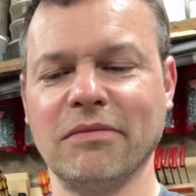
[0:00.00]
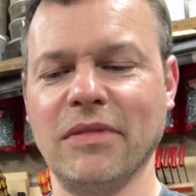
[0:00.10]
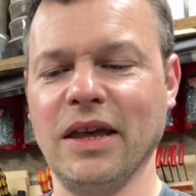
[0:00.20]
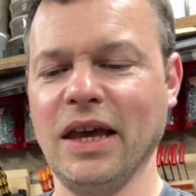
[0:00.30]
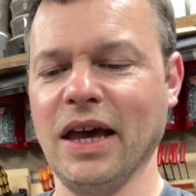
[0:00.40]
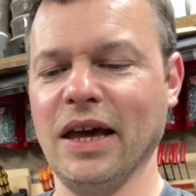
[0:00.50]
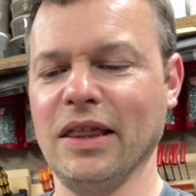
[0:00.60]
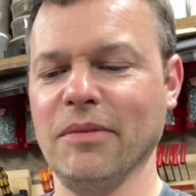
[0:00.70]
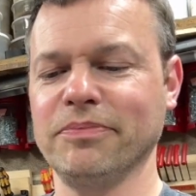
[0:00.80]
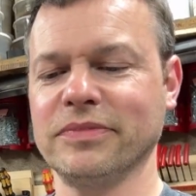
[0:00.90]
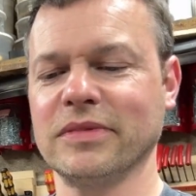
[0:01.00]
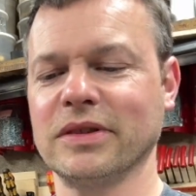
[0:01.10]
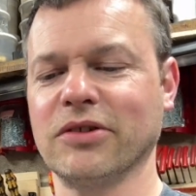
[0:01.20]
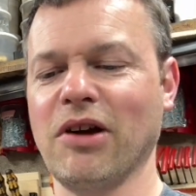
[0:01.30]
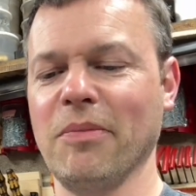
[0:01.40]
the
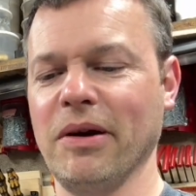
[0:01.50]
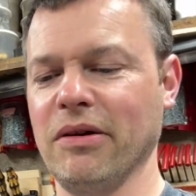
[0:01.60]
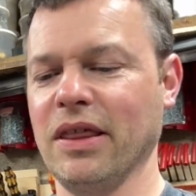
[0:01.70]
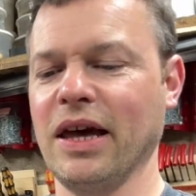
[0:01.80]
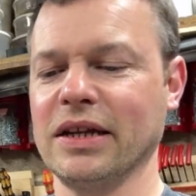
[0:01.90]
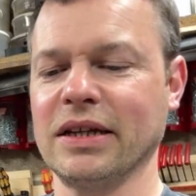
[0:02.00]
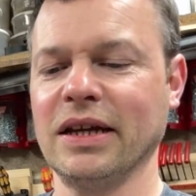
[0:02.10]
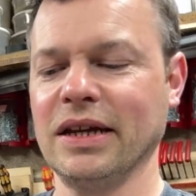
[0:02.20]
crap out of that